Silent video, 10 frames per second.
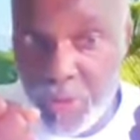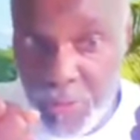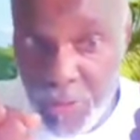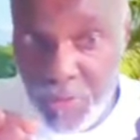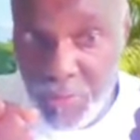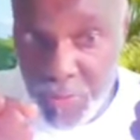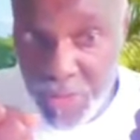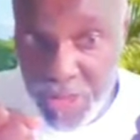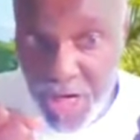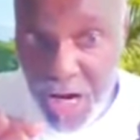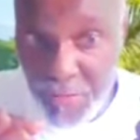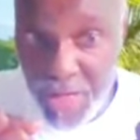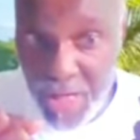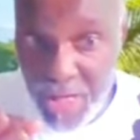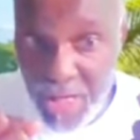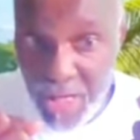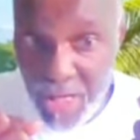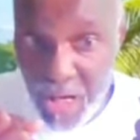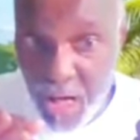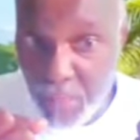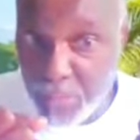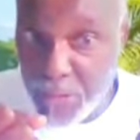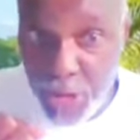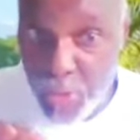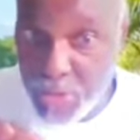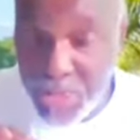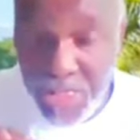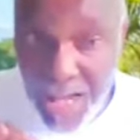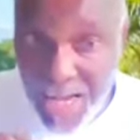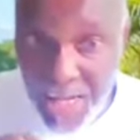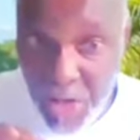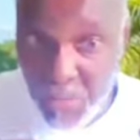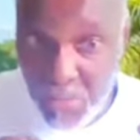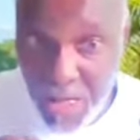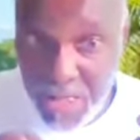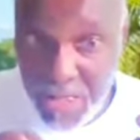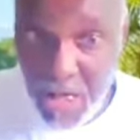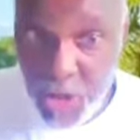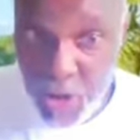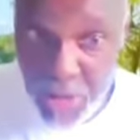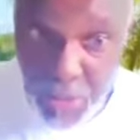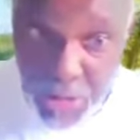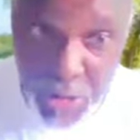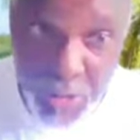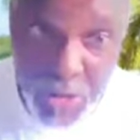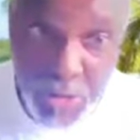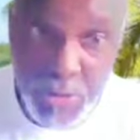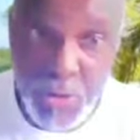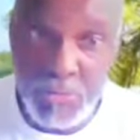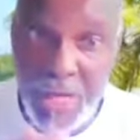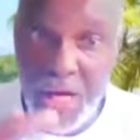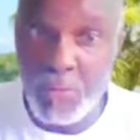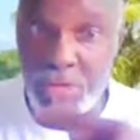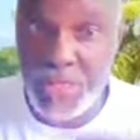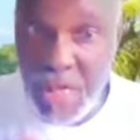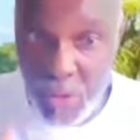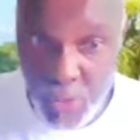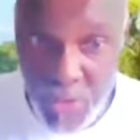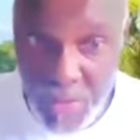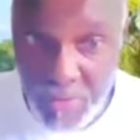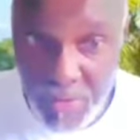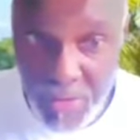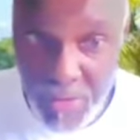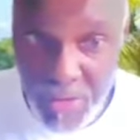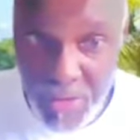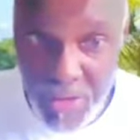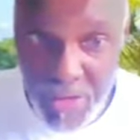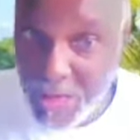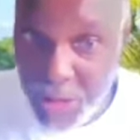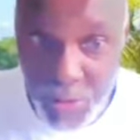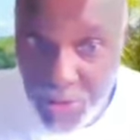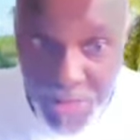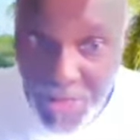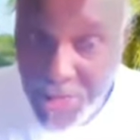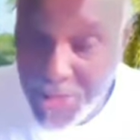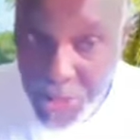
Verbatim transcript: which is full of rich RNA uh, materials. is highly complex. The body wants to reabsorb that and recycle that. It doesn't